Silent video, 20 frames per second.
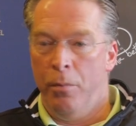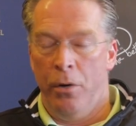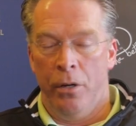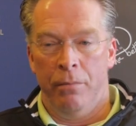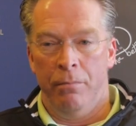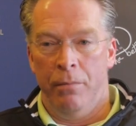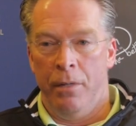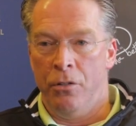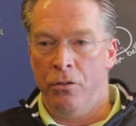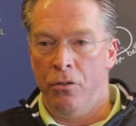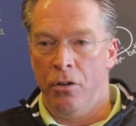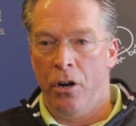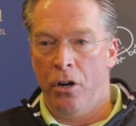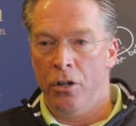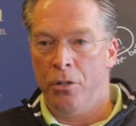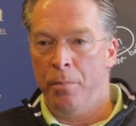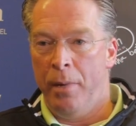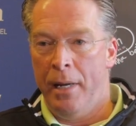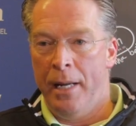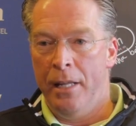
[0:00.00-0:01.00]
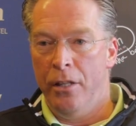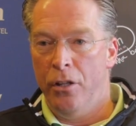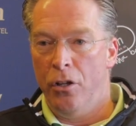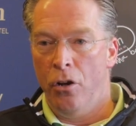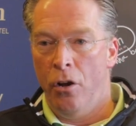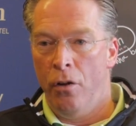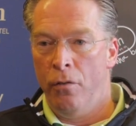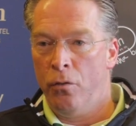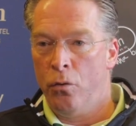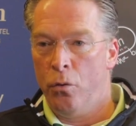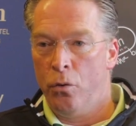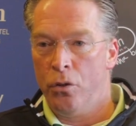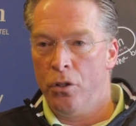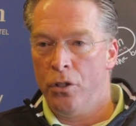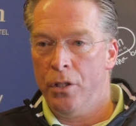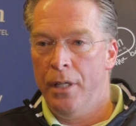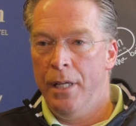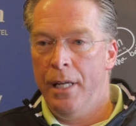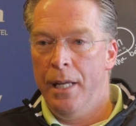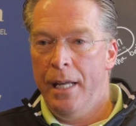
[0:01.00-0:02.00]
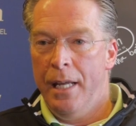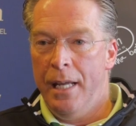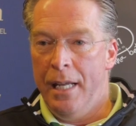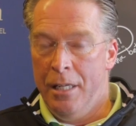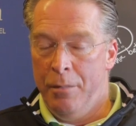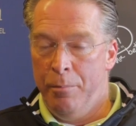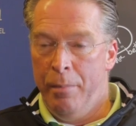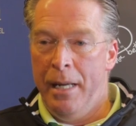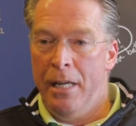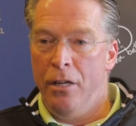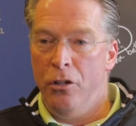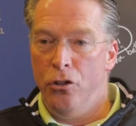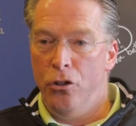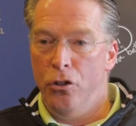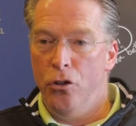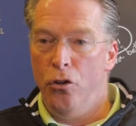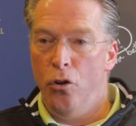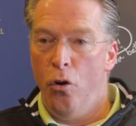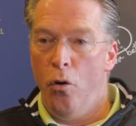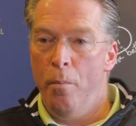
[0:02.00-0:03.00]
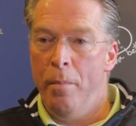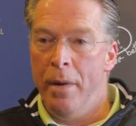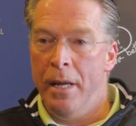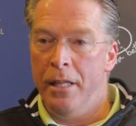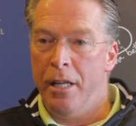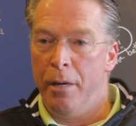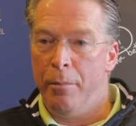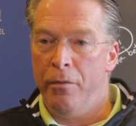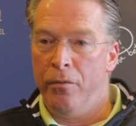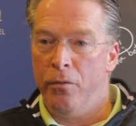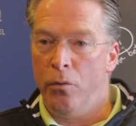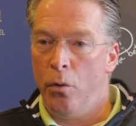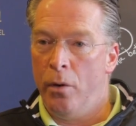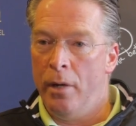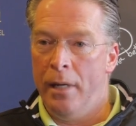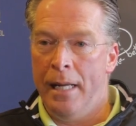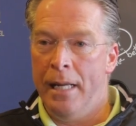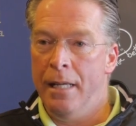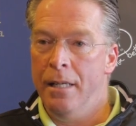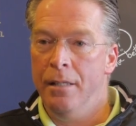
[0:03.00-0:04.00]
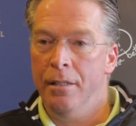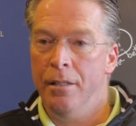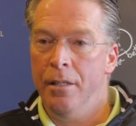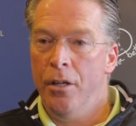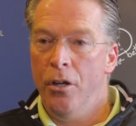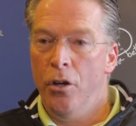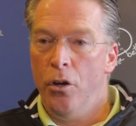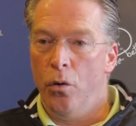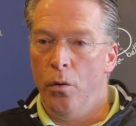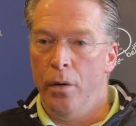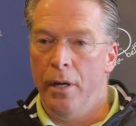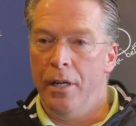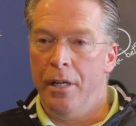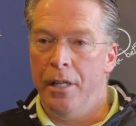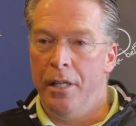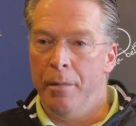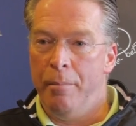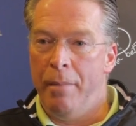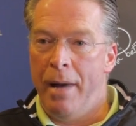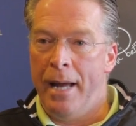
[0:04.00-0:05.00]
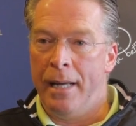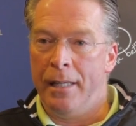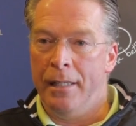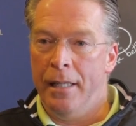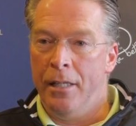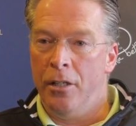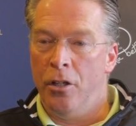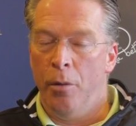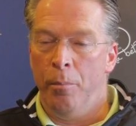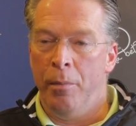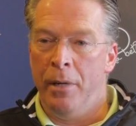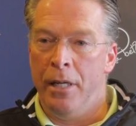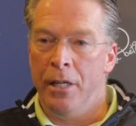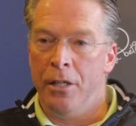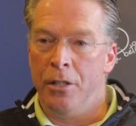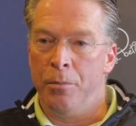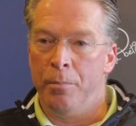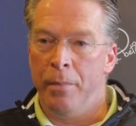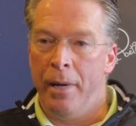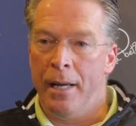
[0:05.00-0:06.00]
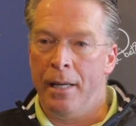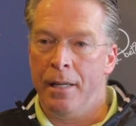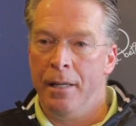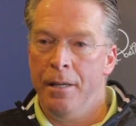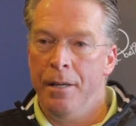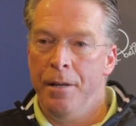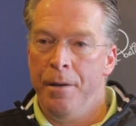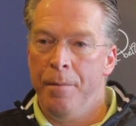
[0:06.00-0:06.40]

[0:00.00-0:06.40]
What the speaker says: But as regards playing the golf course, he's been, as you know, been there before, leading, going into the back nine a couple of years back.